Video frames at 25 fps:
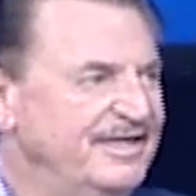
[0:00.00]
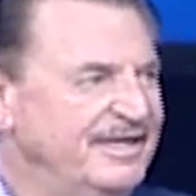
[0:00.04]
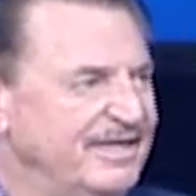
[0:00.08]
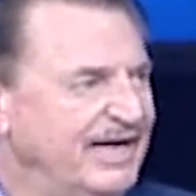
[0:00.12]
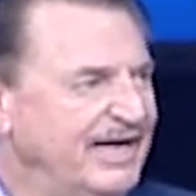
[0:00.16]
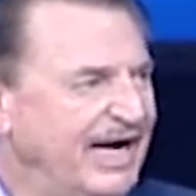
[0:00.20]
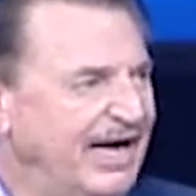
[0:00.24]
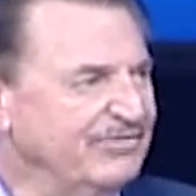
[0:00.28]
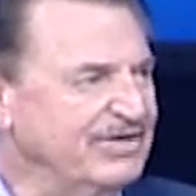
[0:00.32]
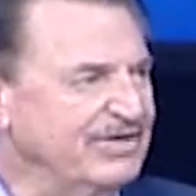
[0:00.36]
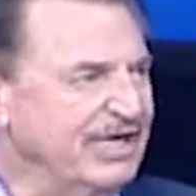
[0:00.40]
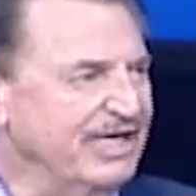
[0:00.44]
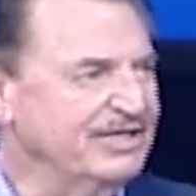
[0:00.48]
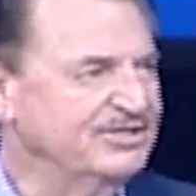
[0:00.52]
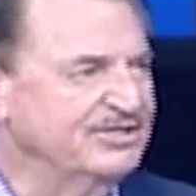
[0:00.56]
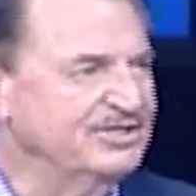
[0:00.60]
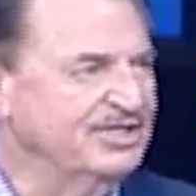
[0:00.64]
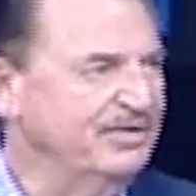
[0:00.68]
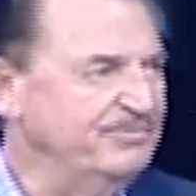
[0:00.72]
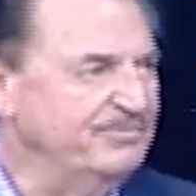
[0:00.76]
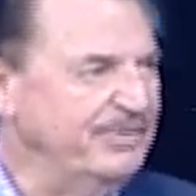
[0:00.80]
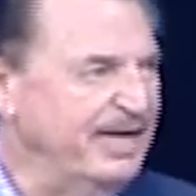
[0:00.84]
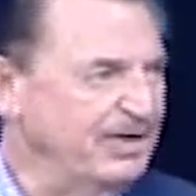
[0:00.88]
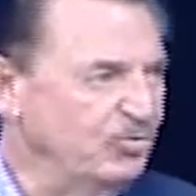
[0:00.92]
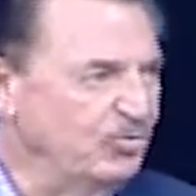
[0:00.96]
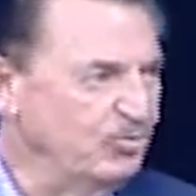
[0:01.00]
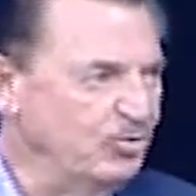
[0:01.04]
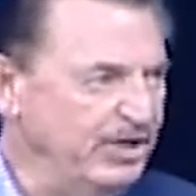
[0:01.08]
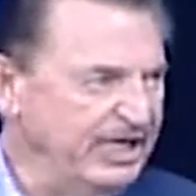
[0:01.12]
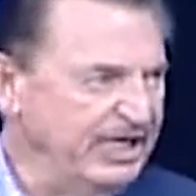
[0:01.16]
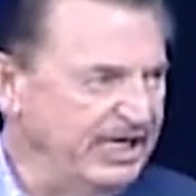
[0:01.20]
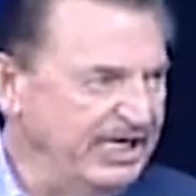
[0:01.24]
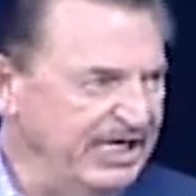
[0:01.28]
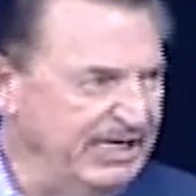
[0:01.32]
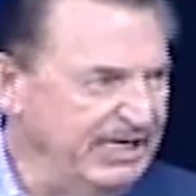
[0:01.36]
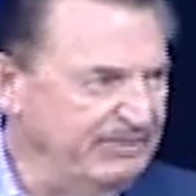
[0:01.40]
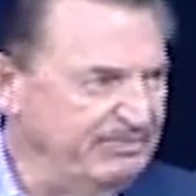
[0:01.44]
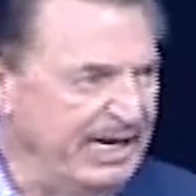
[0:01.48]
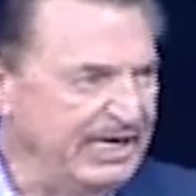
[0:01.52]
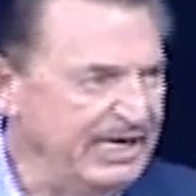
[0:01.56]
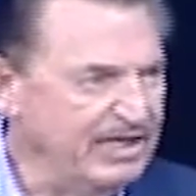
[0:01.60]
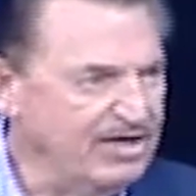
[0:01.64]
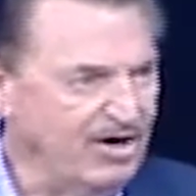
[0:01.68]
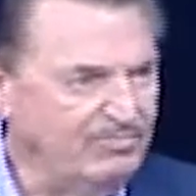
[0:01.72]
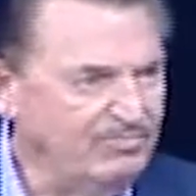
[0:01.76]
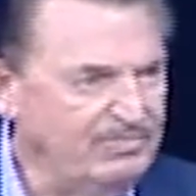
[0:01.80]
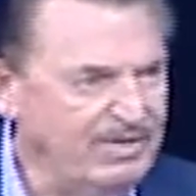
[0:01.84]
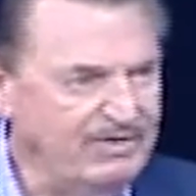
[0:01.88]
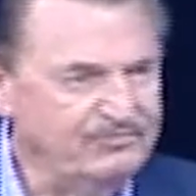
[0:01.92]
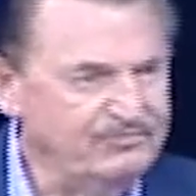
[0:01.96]
I've kind of cut back, way back
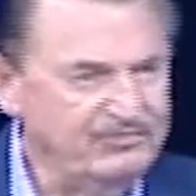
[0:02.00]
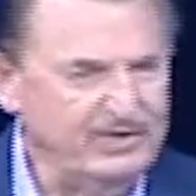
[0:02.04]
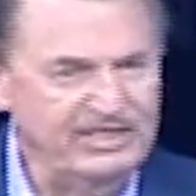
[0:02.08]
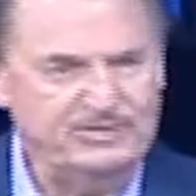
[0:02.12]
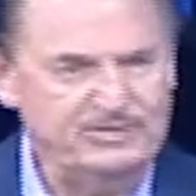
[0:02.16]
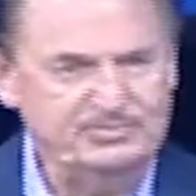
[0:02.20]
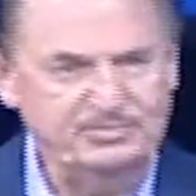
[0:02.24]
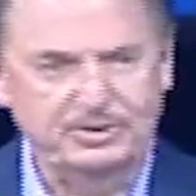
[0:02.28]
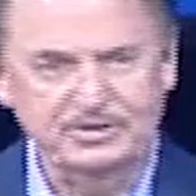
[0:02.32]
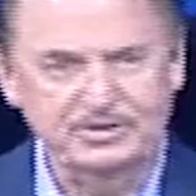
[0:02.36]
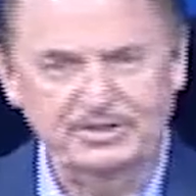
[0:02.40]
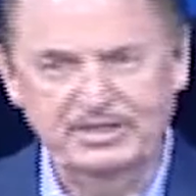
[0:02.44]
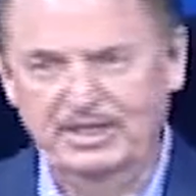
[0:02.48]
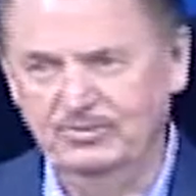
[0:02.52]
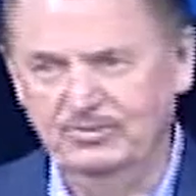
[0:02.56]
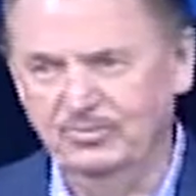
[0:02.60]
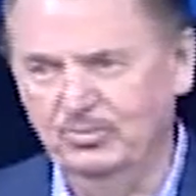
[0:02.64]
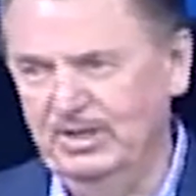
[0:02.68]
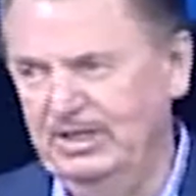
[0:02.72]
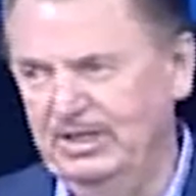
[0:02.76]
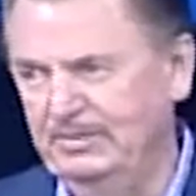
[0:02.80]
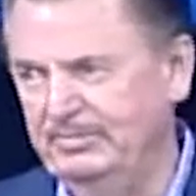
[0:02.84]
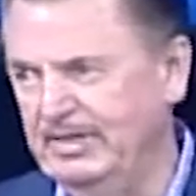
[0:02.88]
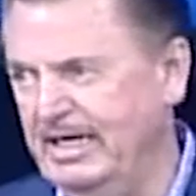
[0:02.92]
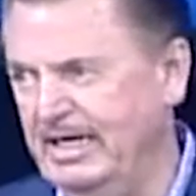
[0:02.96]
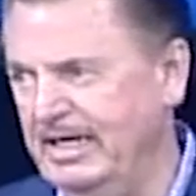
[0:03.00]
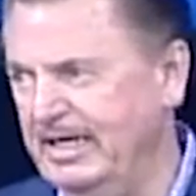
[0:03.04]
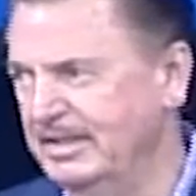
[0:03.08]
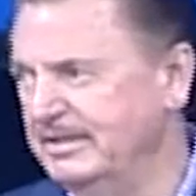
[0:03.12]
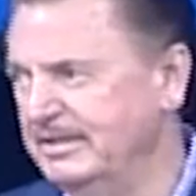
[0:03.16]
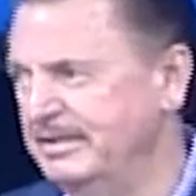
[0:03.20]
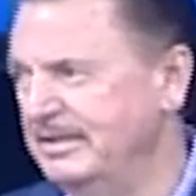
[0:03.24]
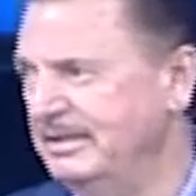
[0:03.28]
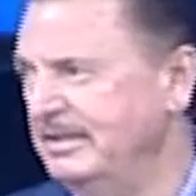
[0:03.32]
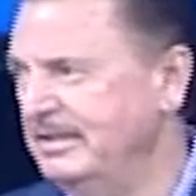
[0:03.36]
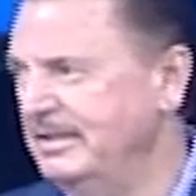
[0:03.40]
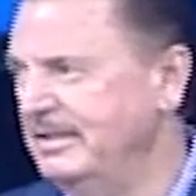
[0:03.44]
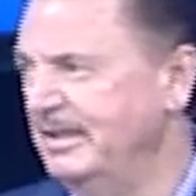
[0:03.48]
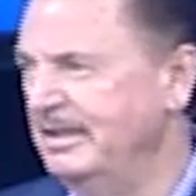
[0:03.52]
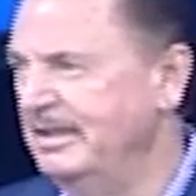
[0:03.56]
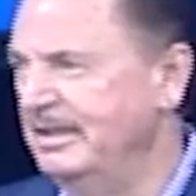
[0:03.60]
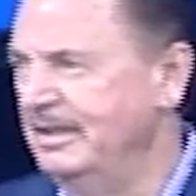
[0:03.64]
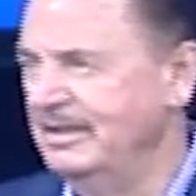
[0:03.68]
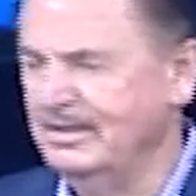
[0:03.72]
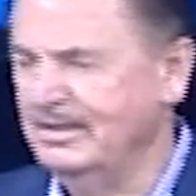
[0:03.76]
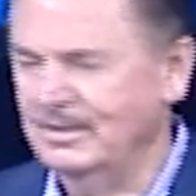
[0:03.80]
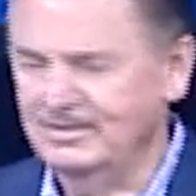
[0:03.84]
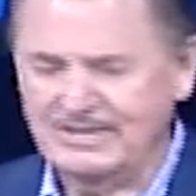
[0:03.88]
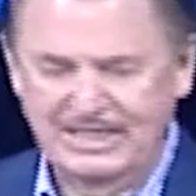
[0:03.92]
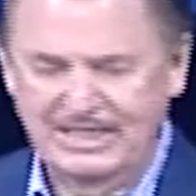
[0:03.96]
on my Facebook now, way back.
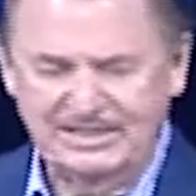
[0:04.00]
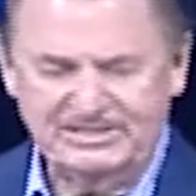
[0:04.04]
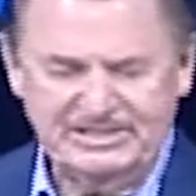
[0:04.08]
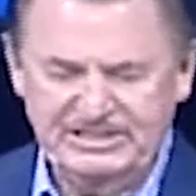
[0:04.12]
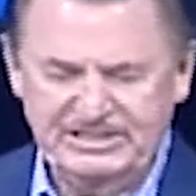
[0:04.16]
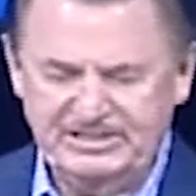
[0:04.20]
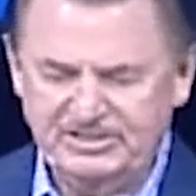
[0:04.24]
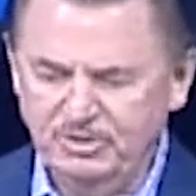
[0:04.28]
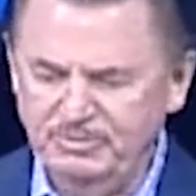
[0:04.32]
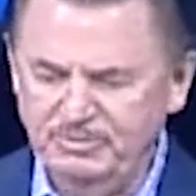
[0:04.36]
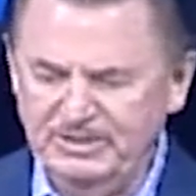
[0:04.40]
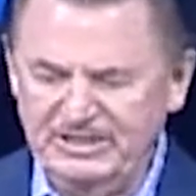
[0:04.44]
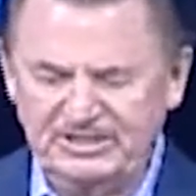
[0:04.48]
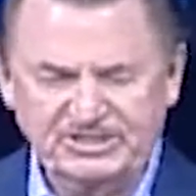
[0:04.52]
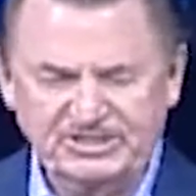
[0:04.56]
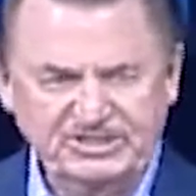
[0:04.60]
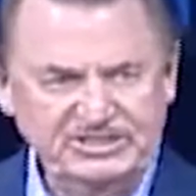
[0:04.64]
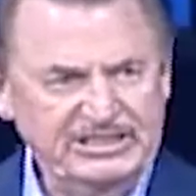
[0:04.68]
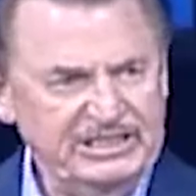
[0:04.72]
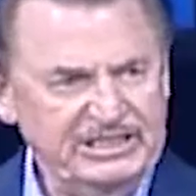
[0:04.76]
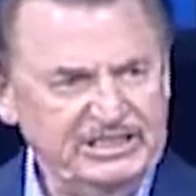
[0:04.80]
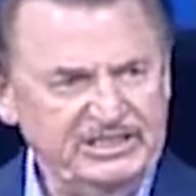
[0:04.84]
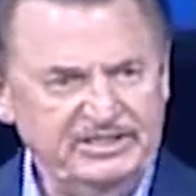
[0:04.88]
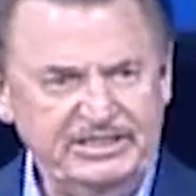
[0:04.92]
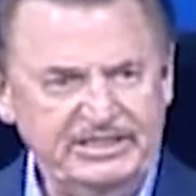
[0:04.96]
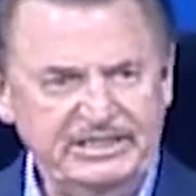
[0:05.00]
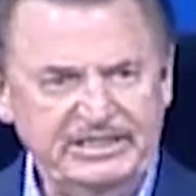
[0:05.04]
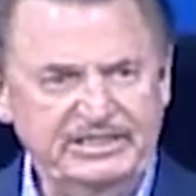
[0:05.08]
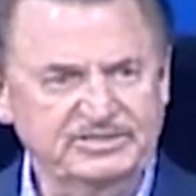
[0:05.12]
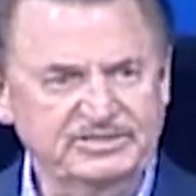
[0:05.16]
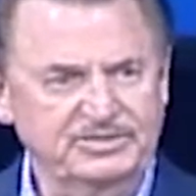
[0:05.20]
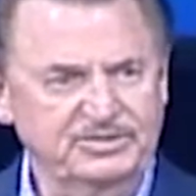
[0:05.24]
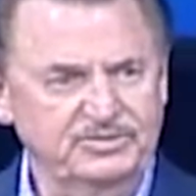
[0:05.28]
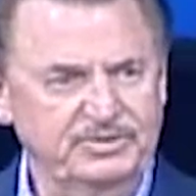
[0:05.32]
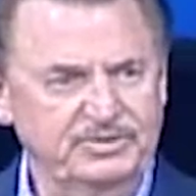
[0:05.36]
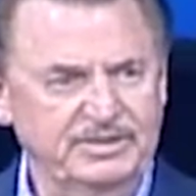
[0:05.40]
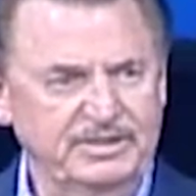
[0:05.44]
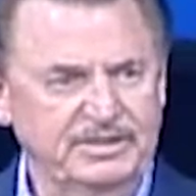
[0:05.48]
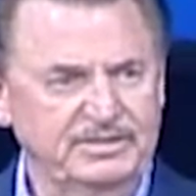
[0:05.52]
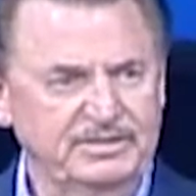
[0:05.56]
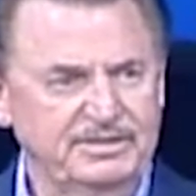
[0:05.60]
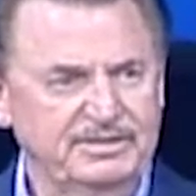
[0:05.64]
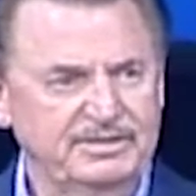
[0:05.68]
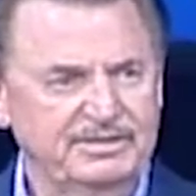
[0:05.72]
Because I see so many silly things on there.